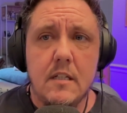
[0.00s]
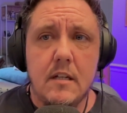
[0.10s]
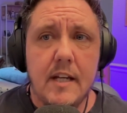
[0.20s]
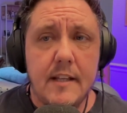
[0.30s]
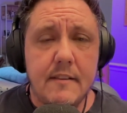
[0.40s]

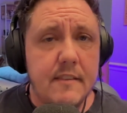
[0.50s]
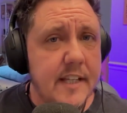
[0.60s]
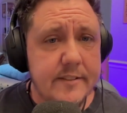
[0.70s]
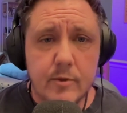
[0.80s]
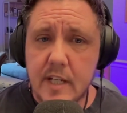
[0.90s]
And
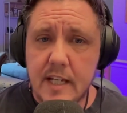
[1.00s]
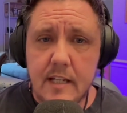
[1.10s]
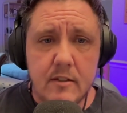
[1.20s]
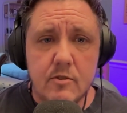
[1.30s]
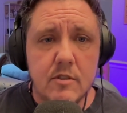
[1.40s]
that's okay.
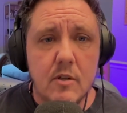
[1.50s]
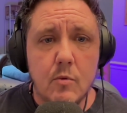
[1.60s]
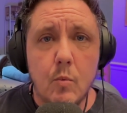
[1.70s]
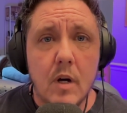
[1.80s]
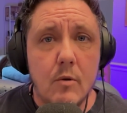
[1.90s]
There's no
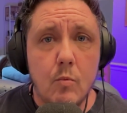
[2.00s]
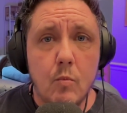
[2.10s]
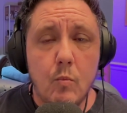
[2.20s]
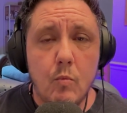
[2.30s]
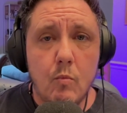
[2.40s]
one
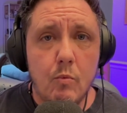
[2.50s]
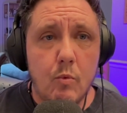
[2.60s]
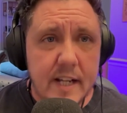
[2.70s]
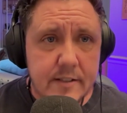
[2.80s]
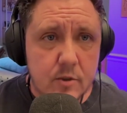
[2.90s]

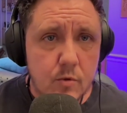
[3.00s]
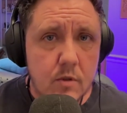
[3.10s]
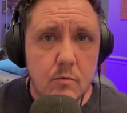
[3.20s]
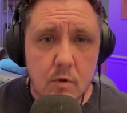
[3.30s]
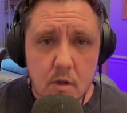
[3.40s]
right or
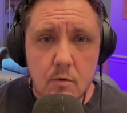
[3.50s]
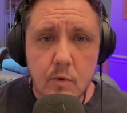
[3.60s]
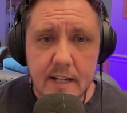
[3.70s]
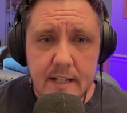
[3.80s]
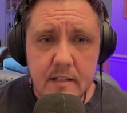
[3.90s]
wrong
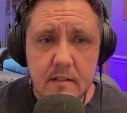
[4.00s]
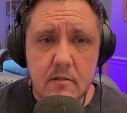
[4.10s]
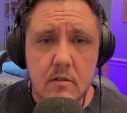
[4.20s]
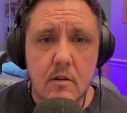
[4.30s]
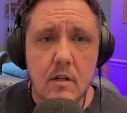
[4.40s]
way.
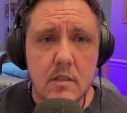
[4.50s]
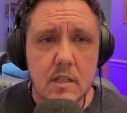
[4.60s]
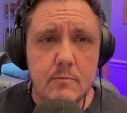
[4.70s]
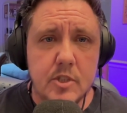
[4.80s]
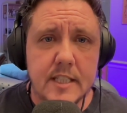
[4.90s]
All
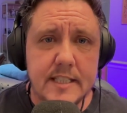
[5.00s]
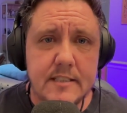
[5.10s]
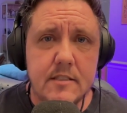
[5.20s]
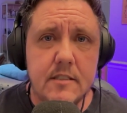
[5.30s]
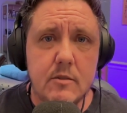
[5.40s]
I'm trying
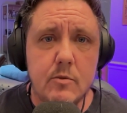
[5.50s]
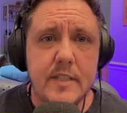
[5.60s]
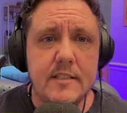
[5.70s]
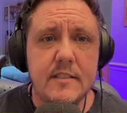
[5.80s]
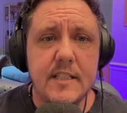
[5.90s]
to do
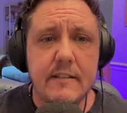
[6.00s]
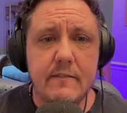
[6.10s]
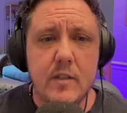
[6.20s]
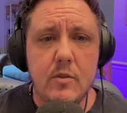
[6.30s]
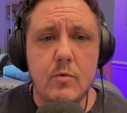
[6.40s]
is give
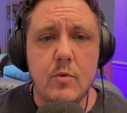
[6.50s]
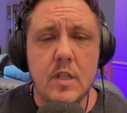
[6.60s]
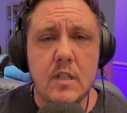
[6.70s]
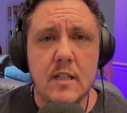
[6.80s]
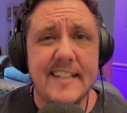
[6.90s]
you
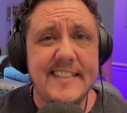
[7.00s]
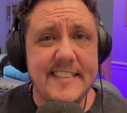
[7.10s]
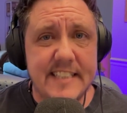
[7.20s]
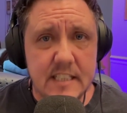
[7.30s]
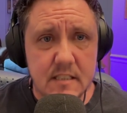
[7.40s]

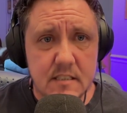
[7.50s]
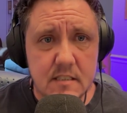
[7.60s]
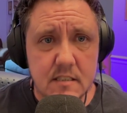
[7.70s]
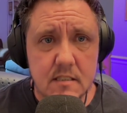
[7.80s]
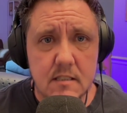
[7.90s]
ideas
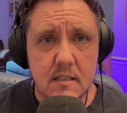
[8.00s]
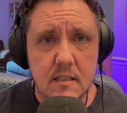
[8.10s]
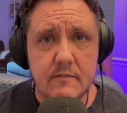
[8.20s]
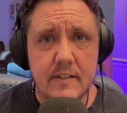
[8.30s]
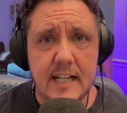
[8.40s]

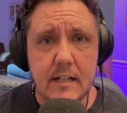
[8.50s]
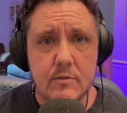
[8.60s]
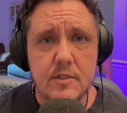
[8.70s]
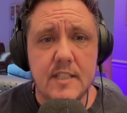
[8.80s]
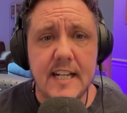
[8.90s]
of how
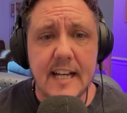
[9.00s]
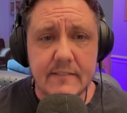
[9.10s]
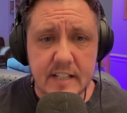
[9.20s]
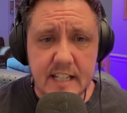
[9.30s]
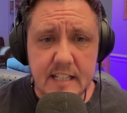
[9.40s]
to
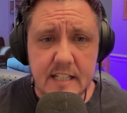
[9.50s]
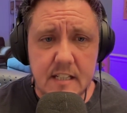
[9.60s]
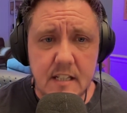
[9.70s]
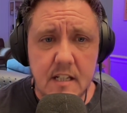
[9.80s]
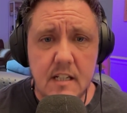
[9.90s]
navigate
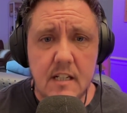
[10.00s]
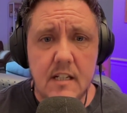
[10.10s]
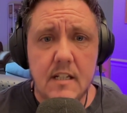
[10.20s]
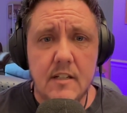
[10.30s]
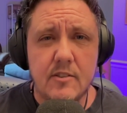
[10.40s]
it
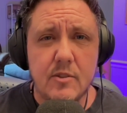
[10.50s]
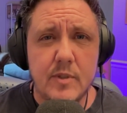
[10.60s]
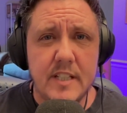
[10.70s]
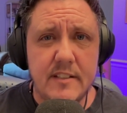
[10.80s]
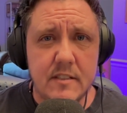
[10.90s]
so
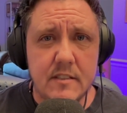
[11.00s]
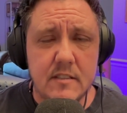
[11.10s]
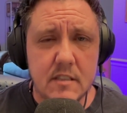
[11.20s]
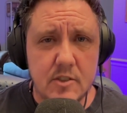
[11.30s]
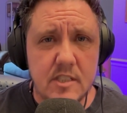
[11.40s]
it isn't
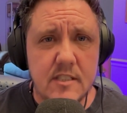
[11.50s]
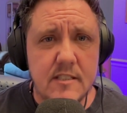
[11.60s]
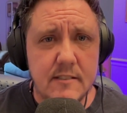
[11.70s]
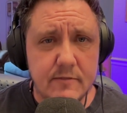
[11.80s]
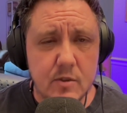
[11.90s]
such a
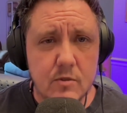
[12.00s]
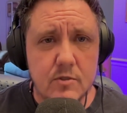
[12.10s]
difficult